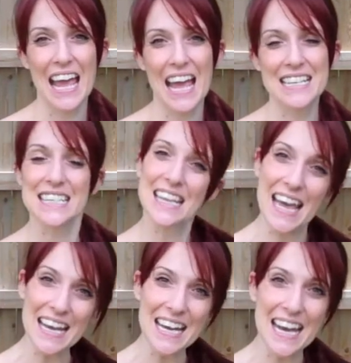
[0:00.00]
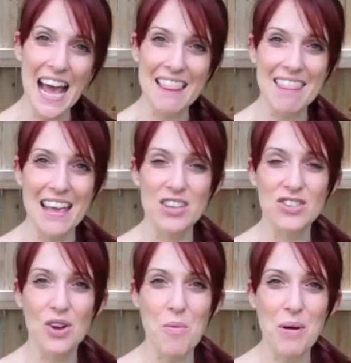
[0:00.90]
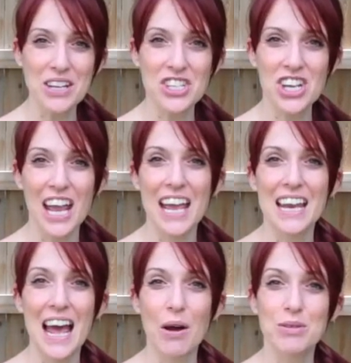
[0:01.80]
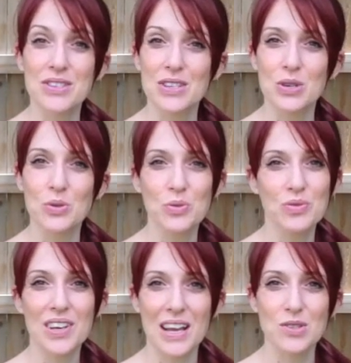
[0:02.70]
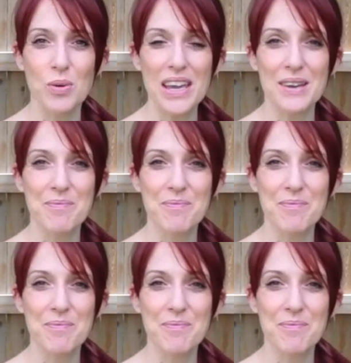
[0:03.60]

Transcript: Until then, I thank you so much, and I will see you next week.